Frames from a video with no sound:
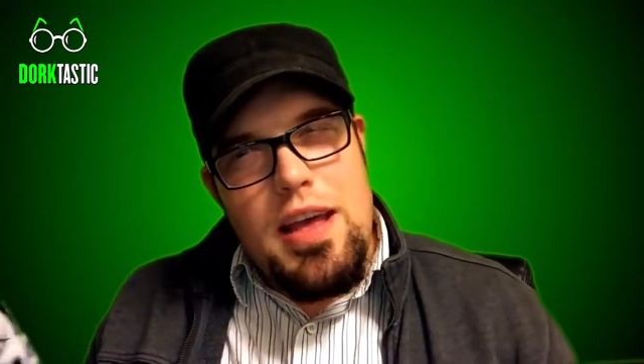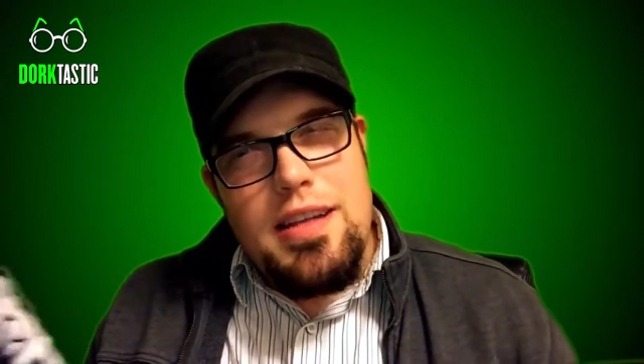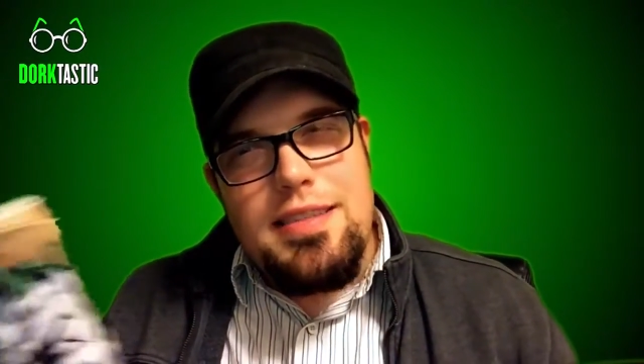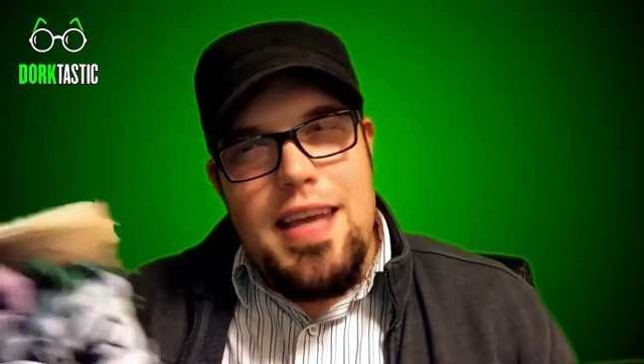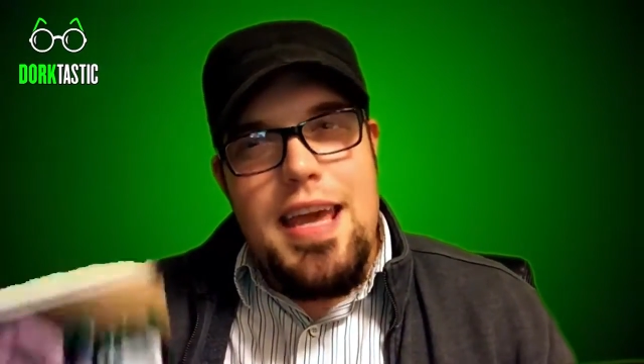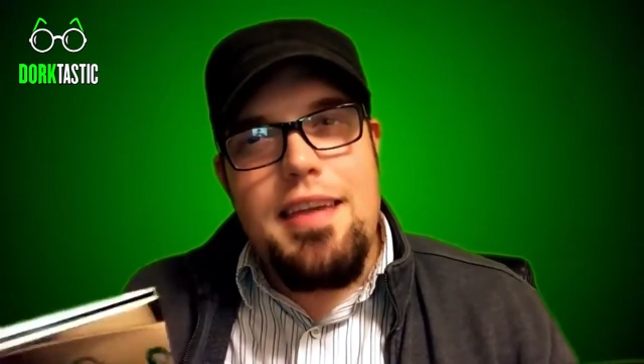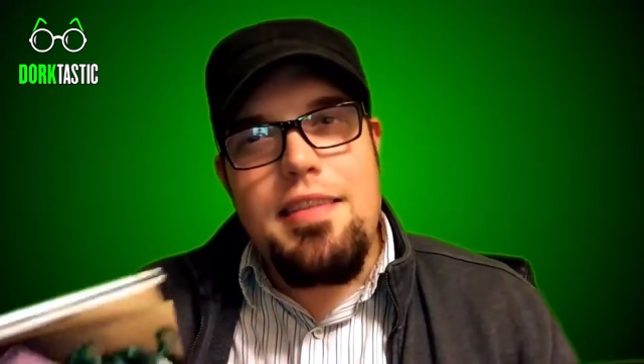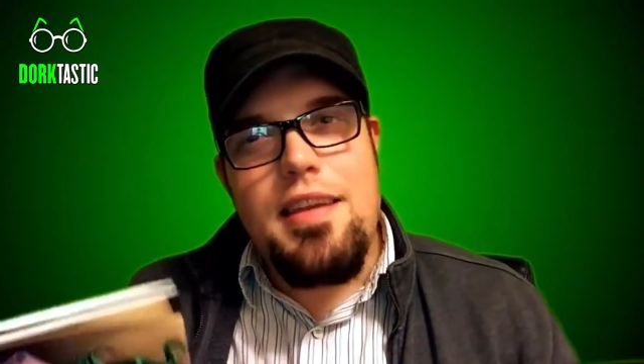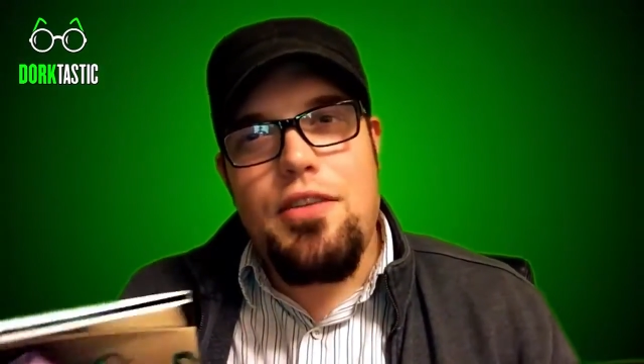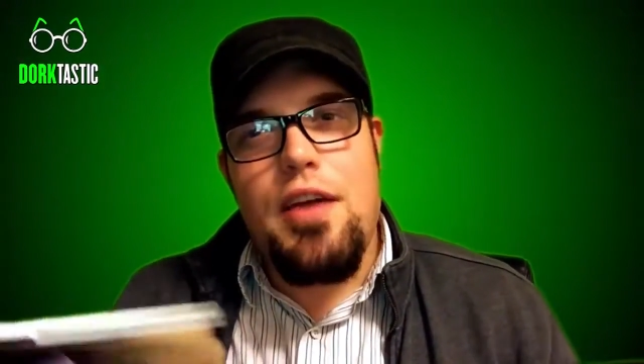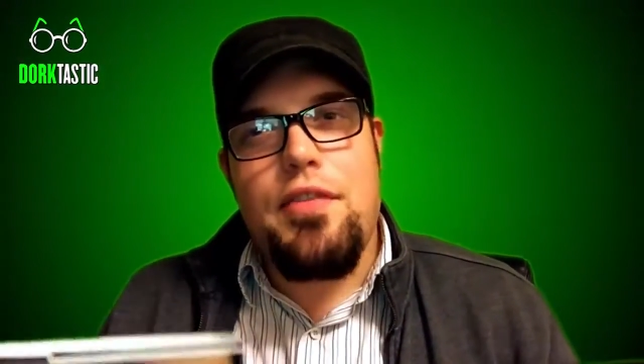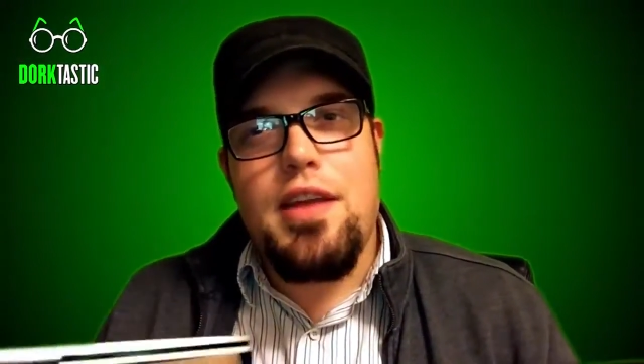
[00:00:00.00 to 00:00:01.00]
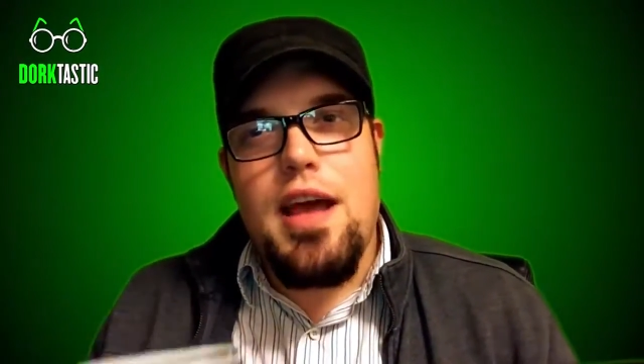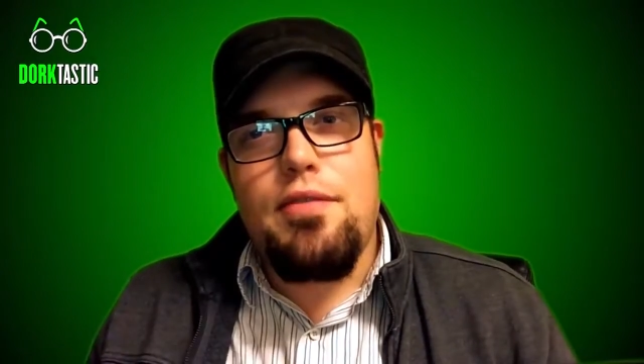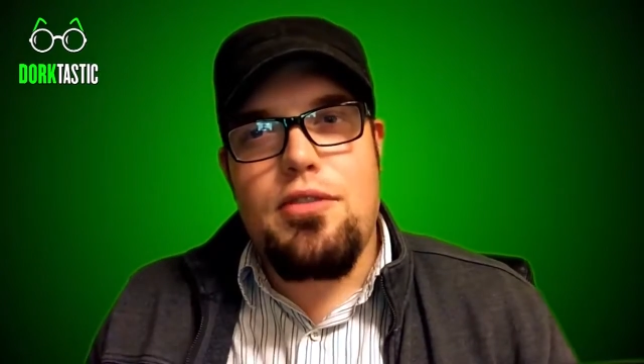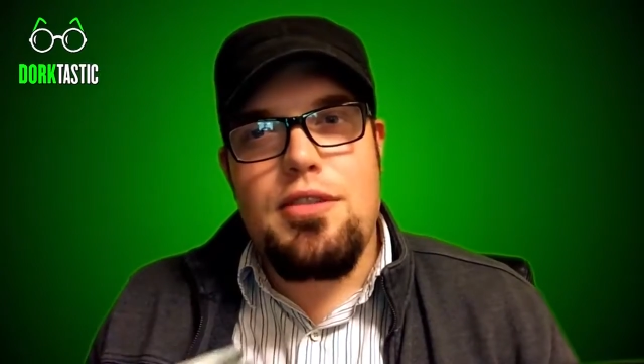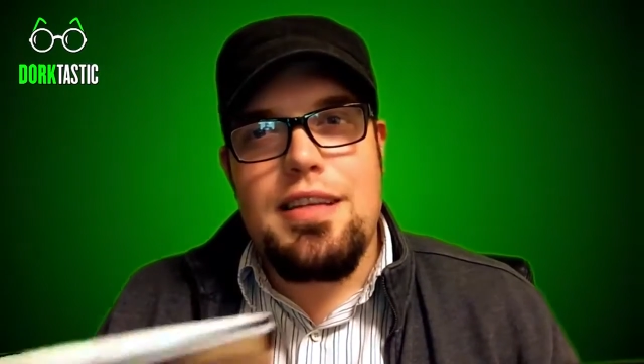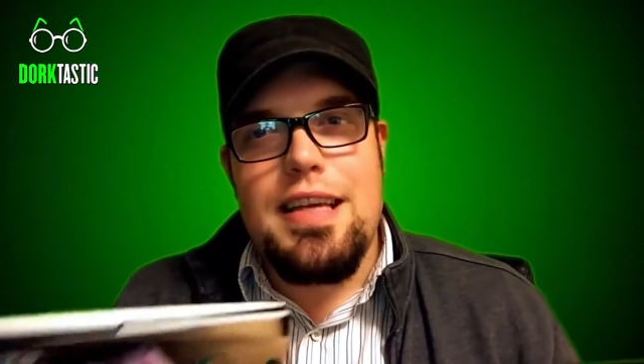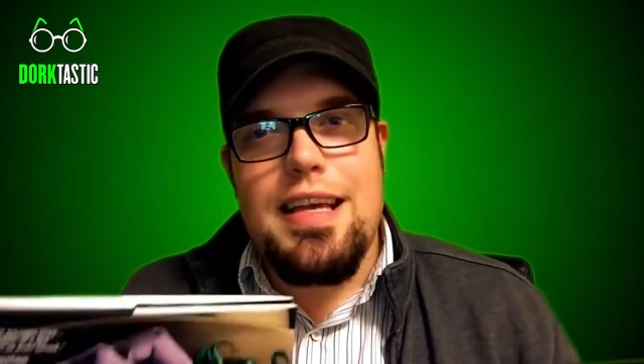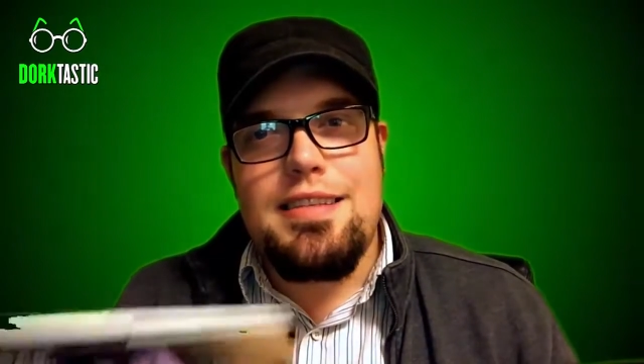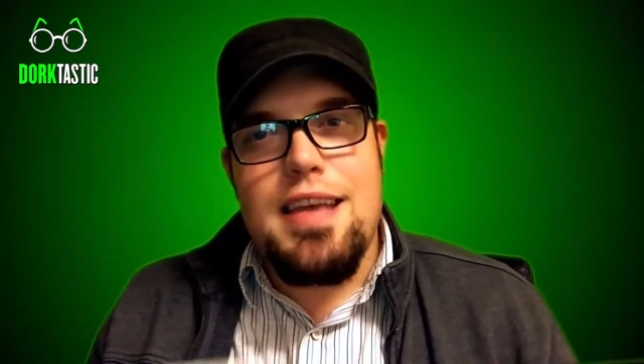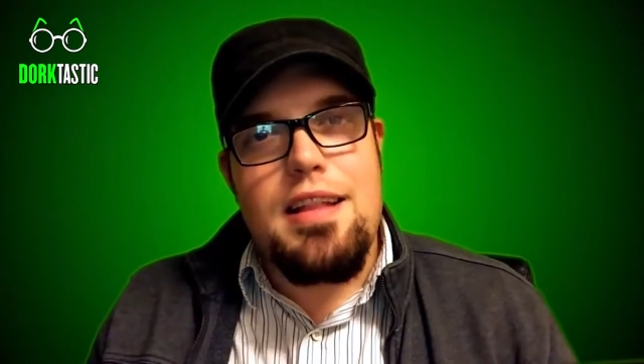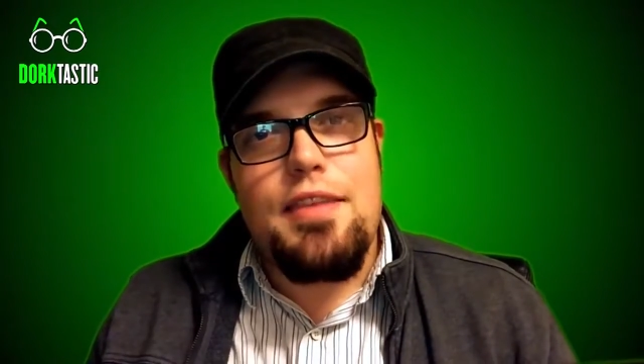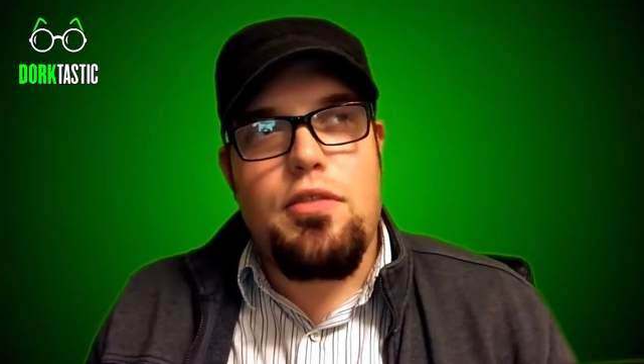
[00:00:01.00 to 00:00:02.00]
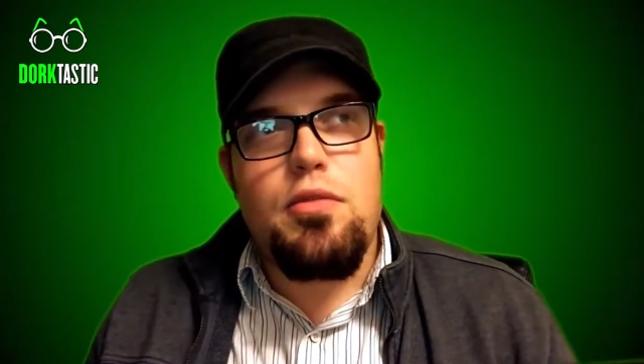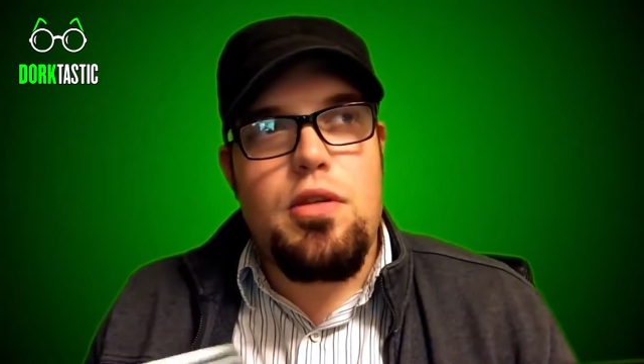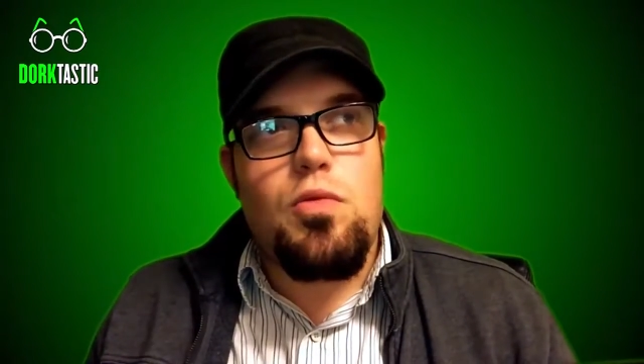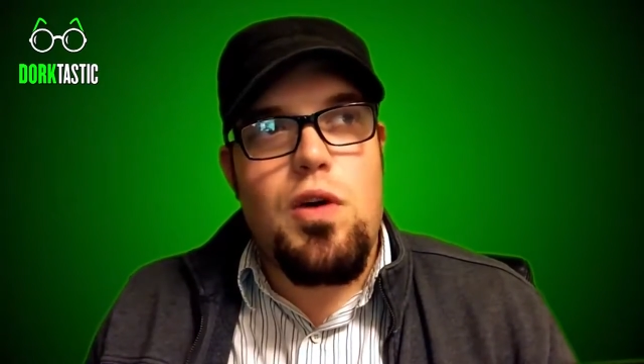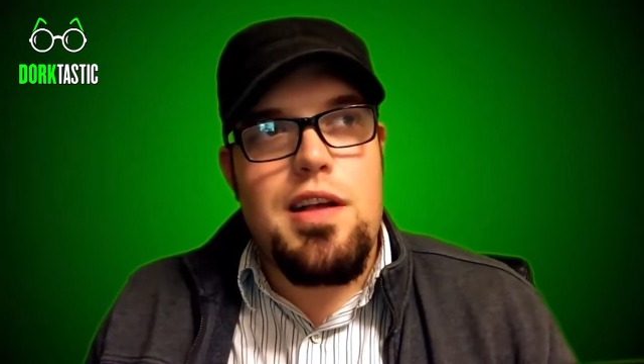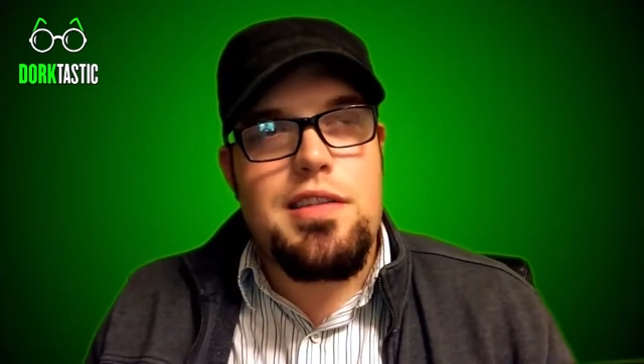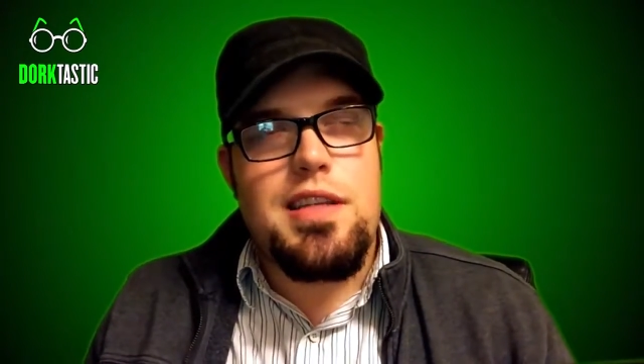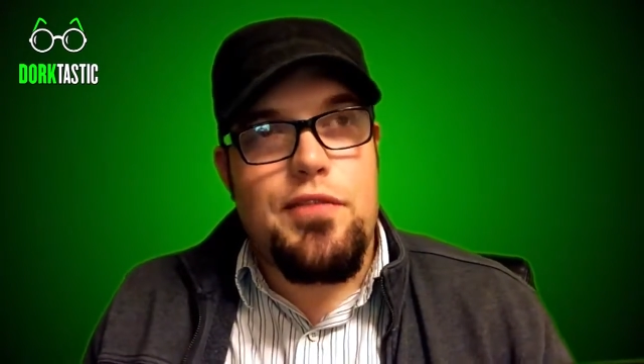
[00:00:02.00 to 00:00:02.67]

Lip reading: taken the graphic novel exactly for what it was,